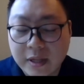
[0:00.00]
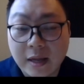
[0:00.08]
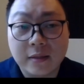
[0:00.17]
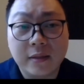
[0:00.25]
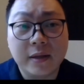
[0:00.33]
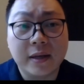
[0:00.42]

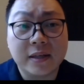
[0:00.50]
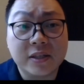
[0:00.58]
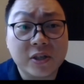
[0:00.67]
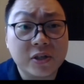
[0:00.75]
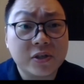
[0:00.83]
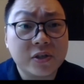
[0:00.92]
that the
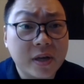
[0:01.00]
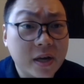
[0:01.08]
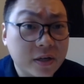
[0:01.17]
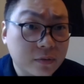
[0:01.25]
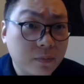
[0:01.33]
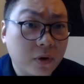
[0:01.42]
existing
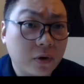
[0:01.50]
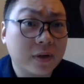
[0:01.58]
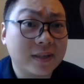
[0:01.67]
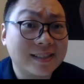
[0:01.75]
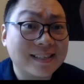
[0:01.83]
hegemonic